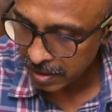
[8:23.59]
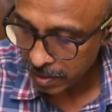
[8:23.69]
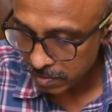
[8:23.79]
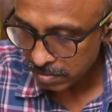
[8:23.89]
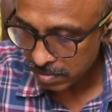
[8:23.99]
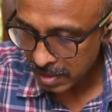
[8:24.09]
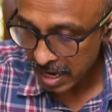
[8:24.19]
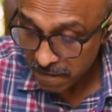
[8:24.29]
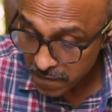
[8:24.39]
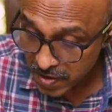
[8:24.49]
Now,
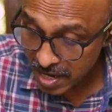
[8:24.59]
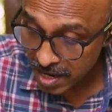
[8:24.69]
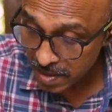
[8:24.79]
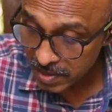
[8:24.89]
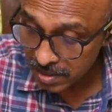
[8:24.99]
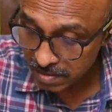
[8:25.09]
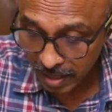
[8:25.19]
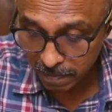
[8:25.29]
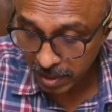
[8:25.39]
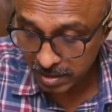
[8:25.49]
every
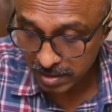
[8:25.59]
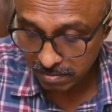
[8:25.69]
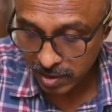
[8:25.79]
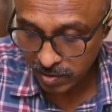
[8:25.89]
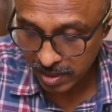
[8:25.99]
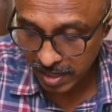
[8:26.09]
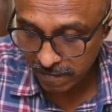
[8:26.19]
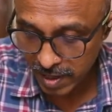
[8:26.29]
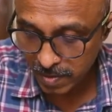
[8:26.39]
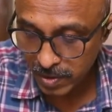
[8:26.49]
element, that part, that
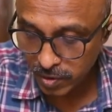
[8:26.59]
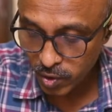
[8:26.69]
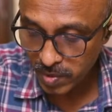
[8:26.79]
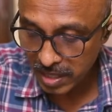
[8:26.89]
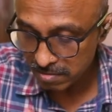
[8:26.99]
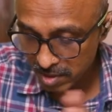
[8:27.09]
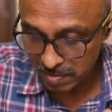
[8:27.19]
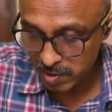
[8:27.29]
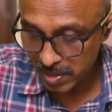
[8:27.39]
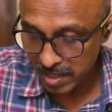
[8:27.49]
every element of the domain
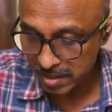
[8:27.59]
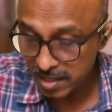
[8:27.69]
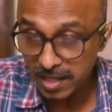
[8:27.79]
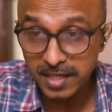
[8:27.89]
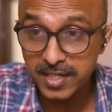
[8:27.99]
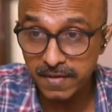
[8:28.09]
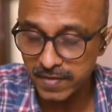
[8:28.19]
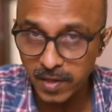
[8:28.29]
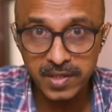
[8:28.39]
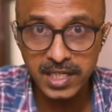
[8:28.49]
seems to be connected. Nothing's
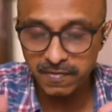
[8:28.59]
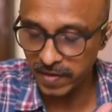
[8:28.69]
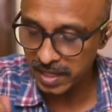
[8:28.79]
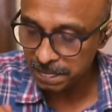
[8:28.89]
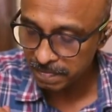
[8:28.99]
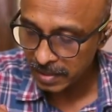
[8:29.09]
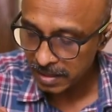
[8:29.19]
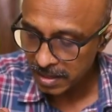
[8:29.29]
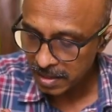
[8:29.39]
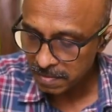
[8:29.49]
left out. That's fine.
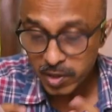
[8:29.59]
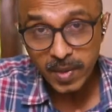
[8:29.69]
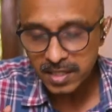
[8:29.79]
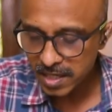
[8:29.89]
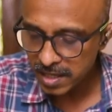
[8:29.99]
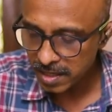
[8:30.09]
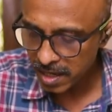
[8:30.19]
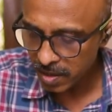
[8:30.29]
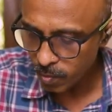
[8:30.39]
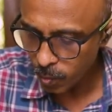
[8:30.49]
But you might say
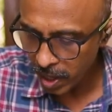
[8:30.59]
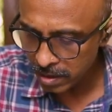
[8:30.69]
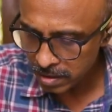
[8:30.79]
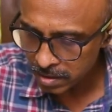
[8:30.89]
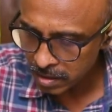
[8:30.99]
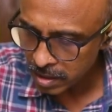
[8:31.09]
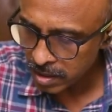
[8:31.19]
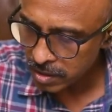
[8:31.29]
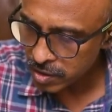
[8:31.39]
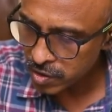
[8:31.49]
that, hey, 1,
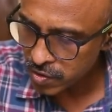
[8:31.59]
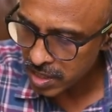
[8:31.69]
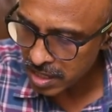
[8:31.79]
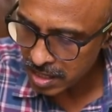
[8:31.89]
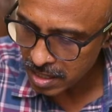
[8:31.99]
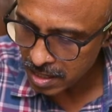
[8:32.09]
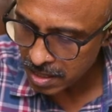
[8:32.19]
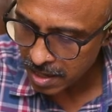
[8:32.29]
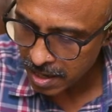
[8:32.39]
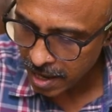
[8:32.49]

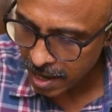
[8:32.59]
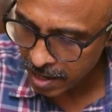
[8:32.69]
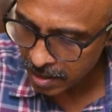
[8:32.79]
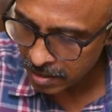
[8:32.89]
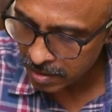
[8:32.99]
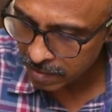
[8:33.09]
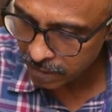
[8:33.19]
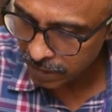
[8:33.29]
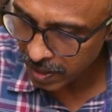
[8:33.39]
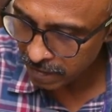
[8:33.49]
3,
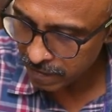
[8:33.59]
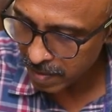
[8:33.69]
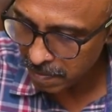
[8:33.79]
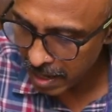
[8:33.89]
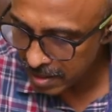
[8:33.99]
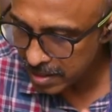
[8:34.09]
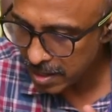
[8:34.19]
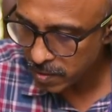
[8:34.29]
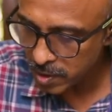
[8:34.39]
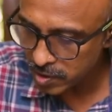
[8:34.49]
and 5
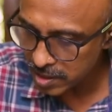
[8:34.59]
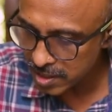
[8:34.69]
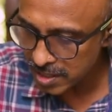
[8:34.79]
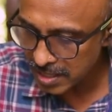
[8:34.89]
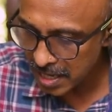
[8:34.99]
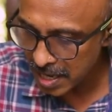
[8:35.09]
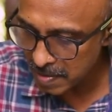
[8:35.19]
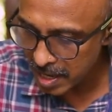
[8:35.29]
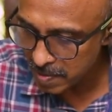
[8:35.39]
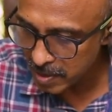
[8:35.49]
apparently are going to the
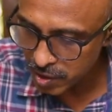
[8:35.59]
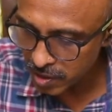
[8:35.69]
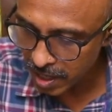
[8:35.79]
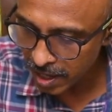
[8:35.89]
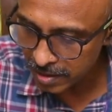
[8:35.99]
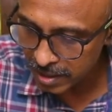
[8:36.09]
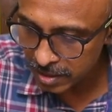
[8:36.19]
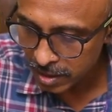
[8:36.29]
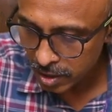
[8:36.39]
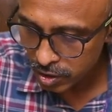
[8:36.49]
same element here, and
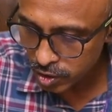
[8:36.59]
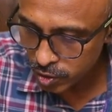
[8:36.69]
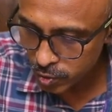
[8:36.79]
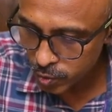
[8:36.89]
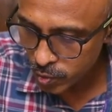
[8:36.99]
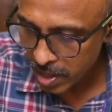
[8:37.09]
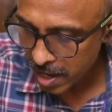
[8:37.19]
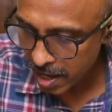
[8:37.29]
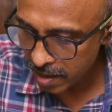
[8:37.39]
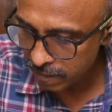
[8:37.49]
then
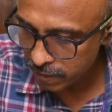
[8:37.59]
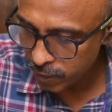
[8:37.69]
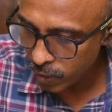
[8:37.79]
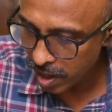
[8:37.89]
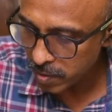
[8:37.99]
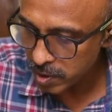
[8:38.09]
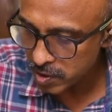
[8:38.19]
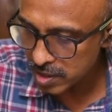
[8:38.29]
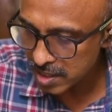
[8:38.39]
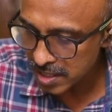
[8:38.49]
2 and 4 are
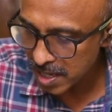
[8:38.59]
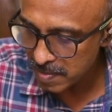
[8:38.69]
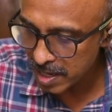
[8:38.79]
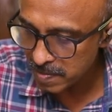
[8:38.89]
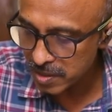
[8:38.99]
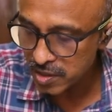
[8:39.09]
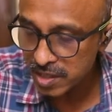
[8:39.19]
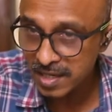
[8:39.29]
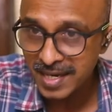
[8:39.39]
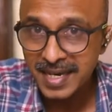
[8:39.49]
going to the same
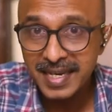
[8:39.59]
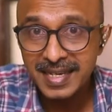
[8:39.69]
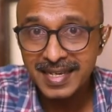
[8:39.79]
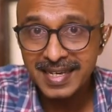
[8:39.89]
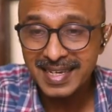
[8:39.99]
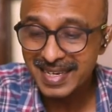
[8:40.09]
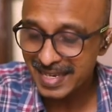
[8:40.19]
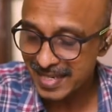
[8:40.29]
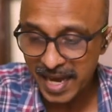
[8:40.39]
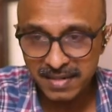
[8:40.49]
element here.
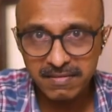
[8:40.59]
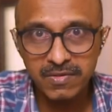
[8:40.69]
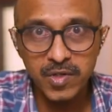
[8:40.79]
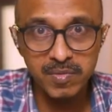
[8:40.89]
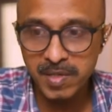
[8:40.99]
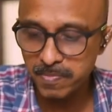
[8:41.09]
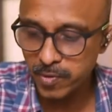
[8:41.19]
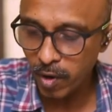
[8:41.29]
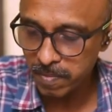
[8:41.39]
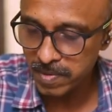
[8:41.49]
Is that going to be a
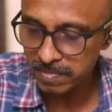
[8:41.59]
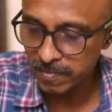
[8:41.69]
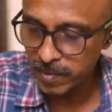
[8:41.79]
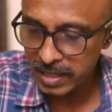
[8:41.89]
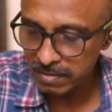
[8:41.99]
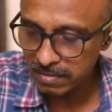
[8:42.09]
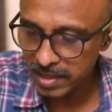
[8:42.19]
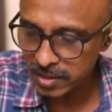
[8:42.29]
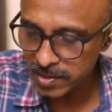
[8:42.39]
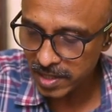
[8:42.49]
problem? Well,
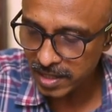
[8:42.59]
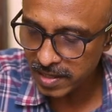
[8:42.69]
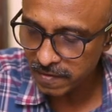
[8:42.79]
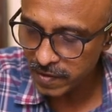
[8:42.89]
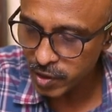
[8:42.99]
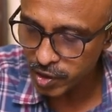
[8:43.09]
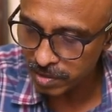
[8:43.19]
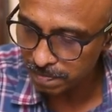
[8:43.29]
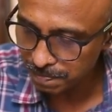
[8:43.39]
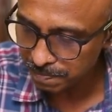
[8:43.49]
let's look at the
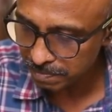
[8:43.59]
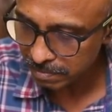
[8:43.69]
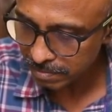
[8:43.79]
definition.